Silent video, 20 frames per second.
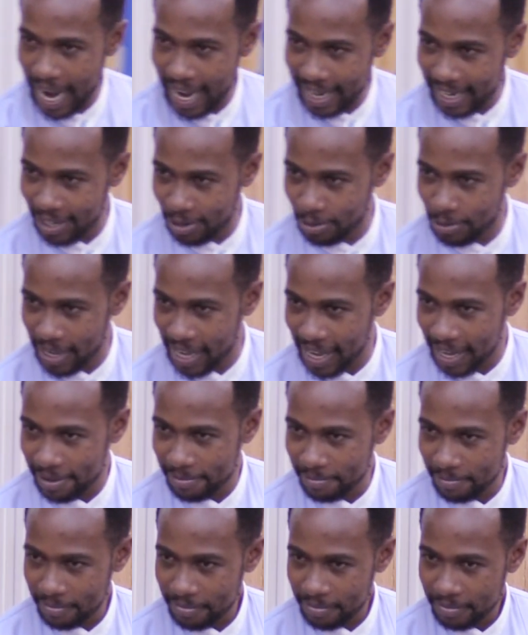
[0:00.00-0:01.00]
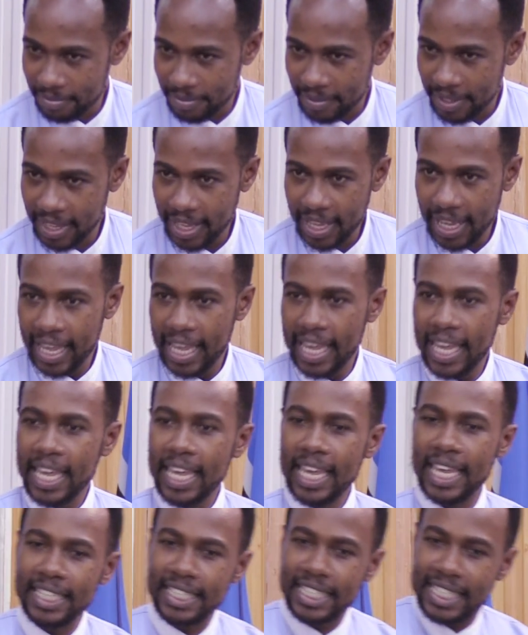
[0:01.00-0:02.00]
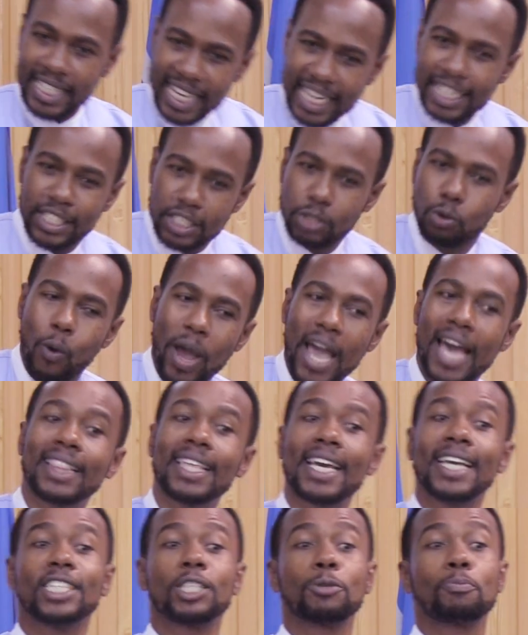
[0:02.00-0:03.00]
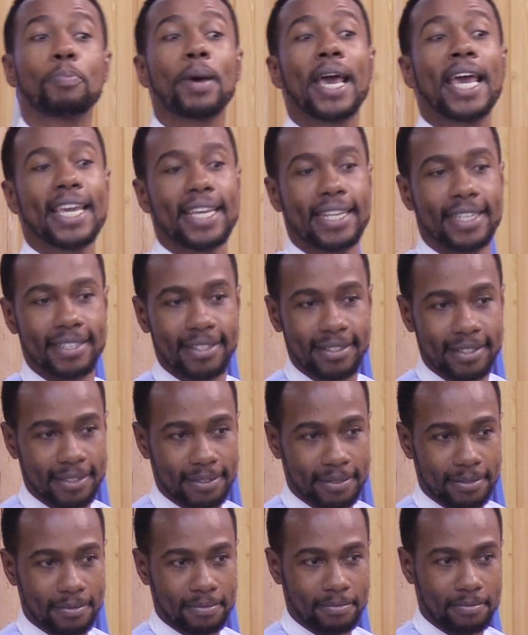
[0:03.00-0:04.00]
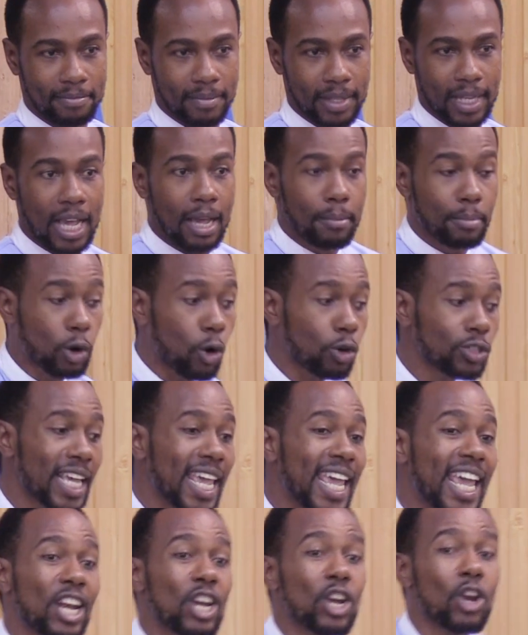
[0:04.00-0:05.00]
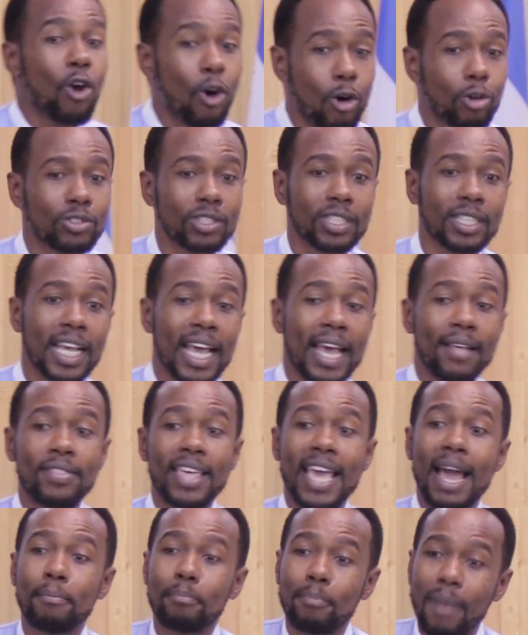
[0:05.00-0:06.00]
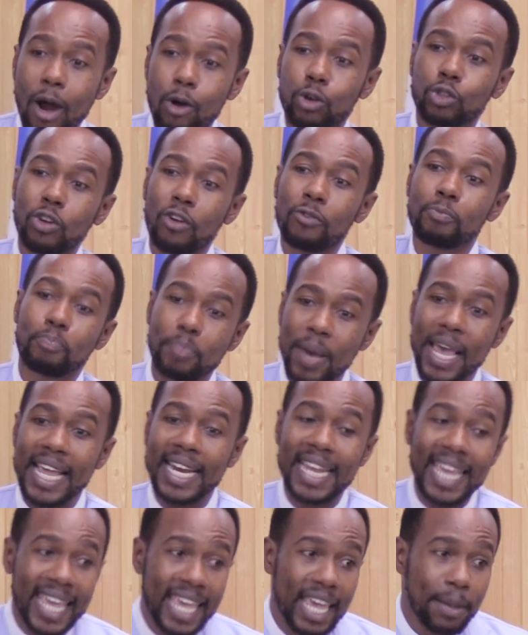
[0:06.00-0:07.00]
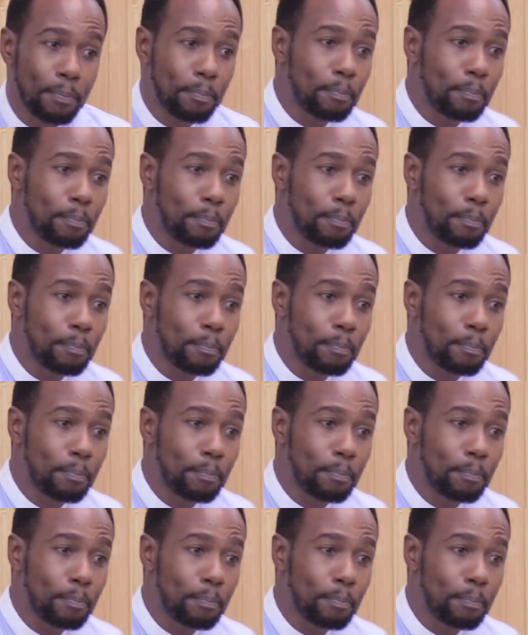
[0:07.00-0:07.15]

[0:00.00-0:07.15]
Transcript: hallelujah, he sits where there is pain because he knows the amount of pain he